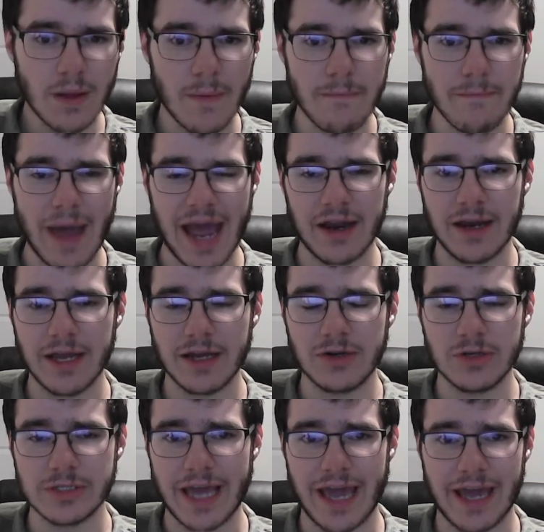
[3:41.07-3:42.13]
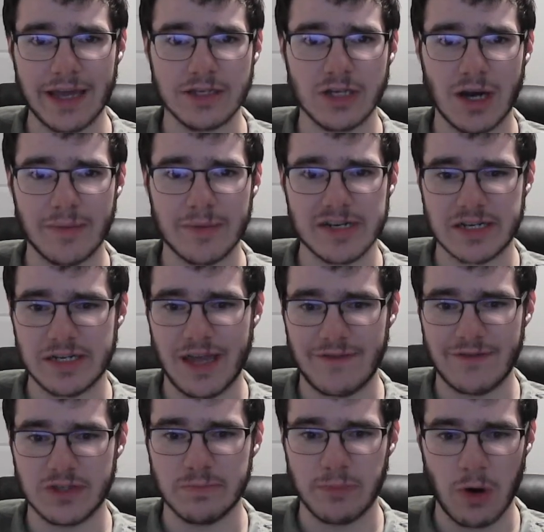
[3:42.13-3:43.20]
Matt Nichols and Dominic
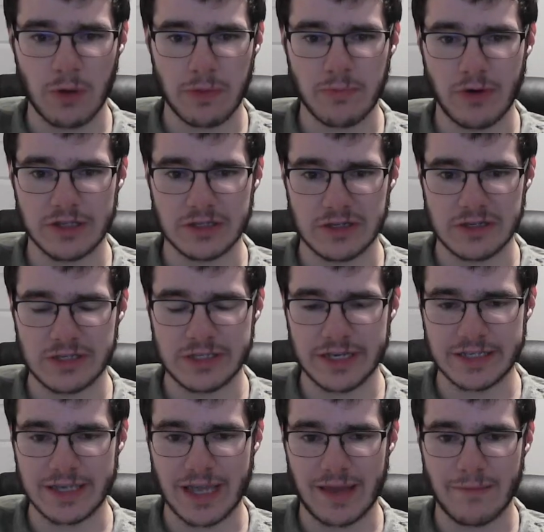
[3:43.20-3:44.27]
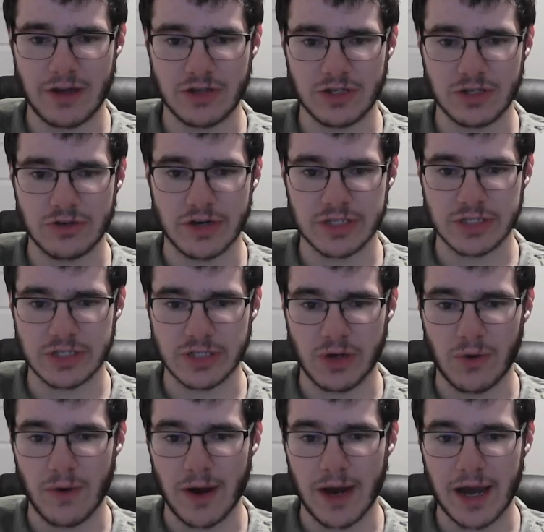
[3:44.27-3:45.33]
Davis both placed on the 6-game injured list,
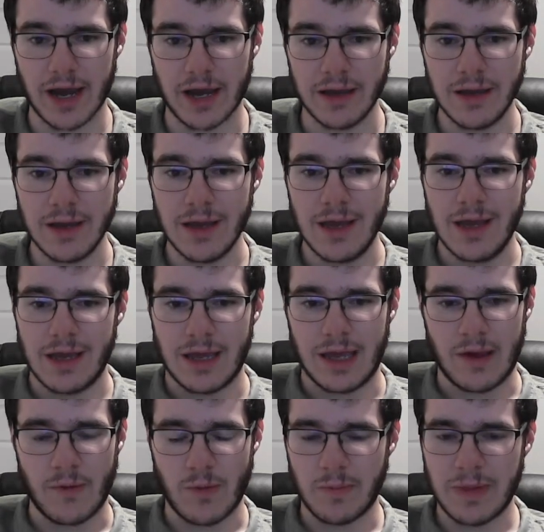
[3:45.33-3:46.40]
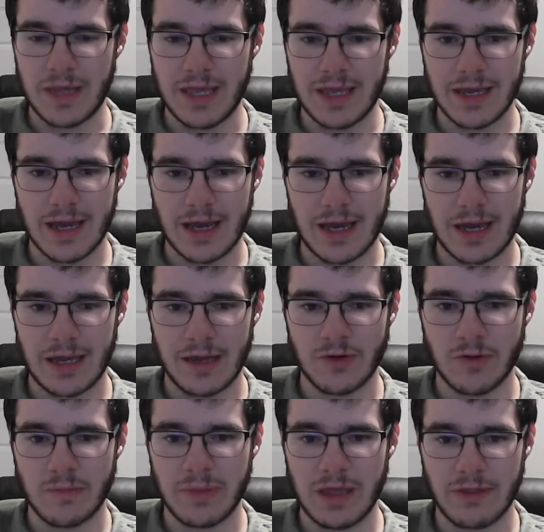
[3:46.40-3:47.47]
so it will
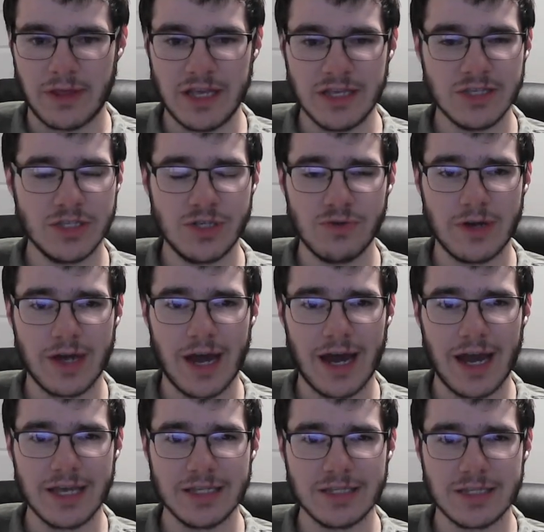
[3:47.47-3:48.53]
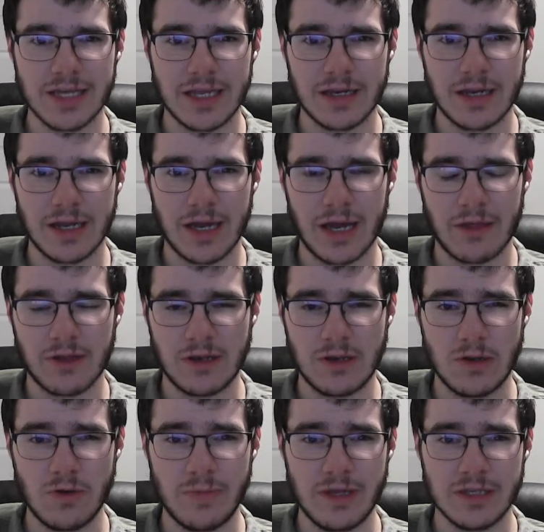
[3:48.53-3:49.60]
be these 2 guys and the
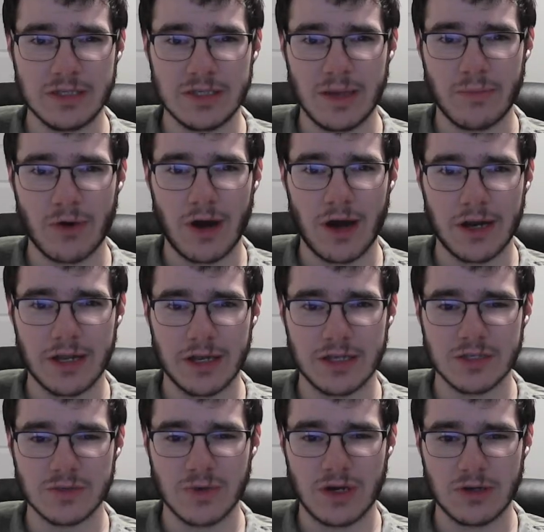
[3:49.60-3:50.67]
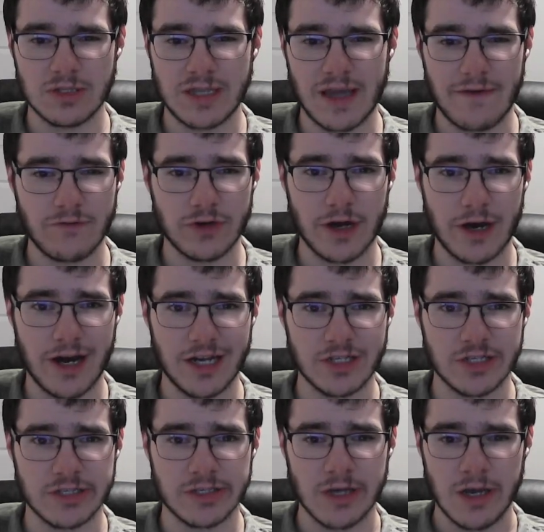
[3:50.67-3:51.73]
new piece they brought in as well, Devlin
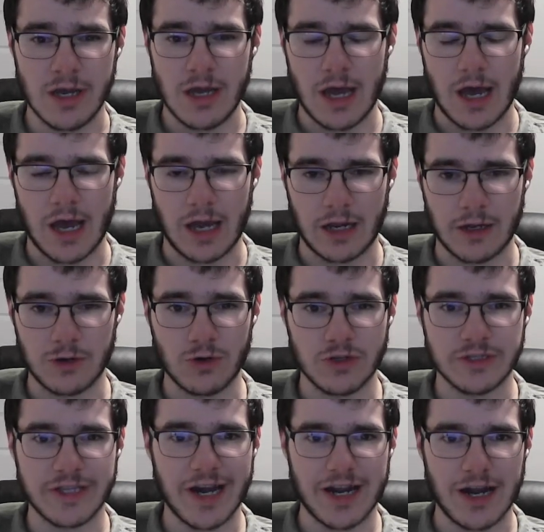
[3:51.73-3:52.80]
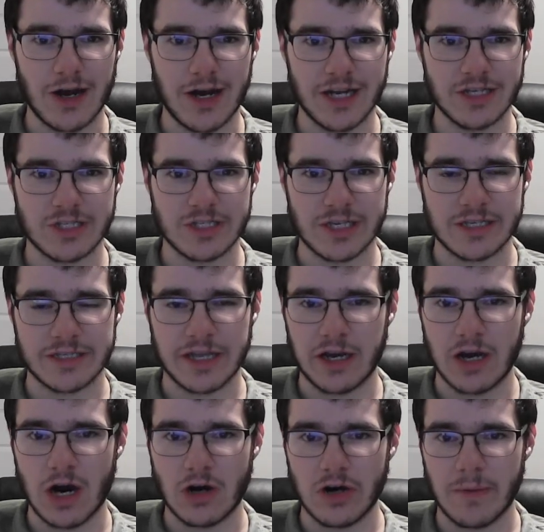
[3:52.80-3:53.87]
Hodges, good old Duck Hodges as they
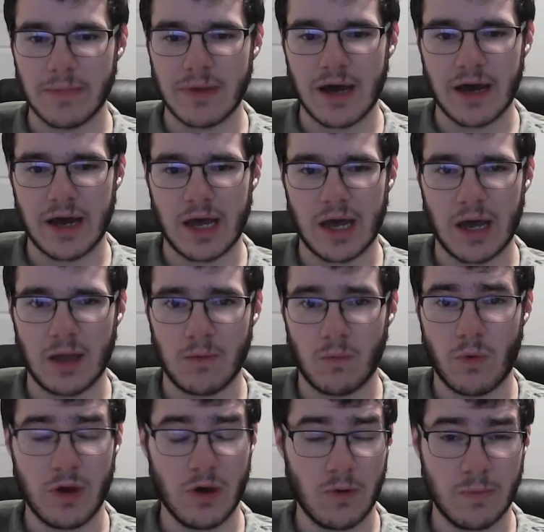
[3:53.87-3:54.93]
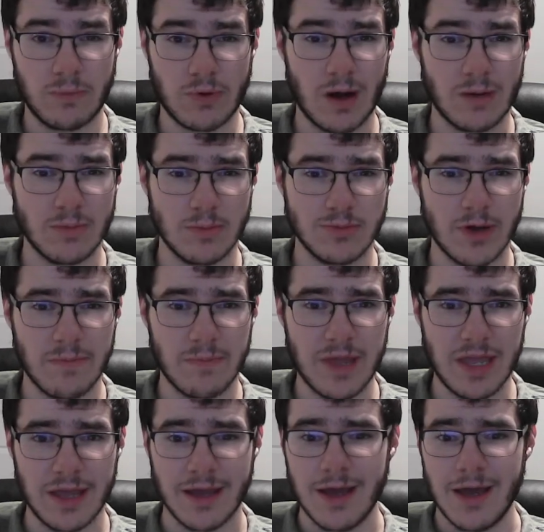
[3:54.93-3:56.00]
call him, will probably
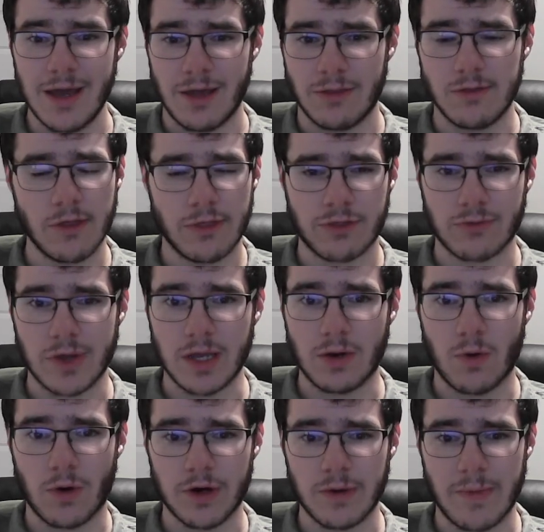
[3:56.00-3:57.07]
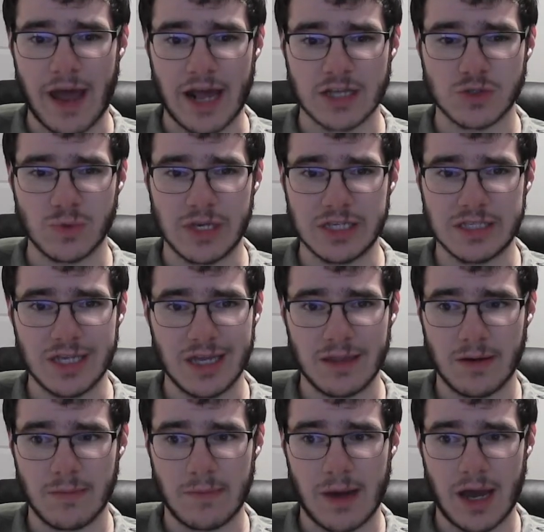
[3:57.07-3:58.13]
be the 3 quarterbacks we see
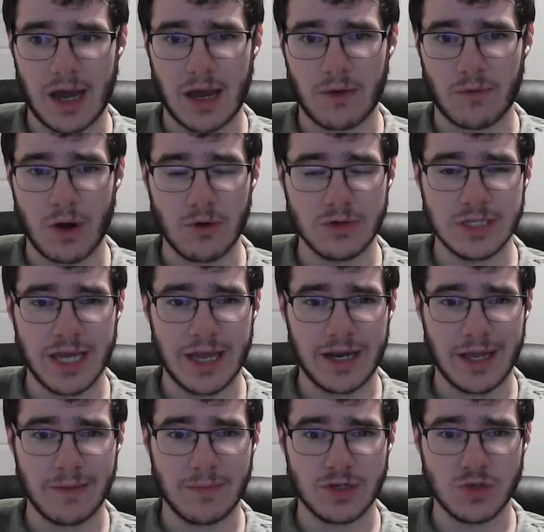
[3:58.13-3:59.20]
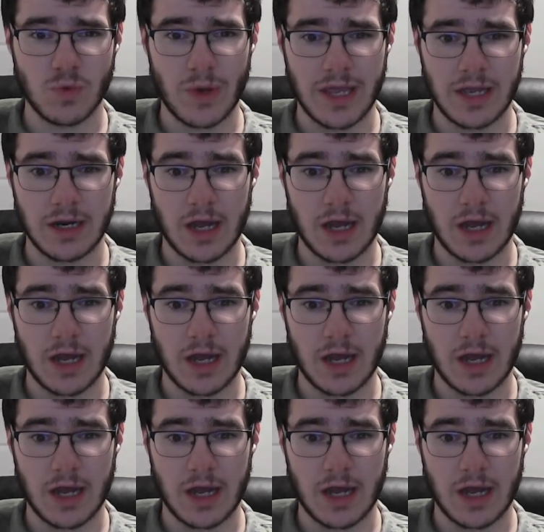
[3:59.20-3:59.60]
them rotating between,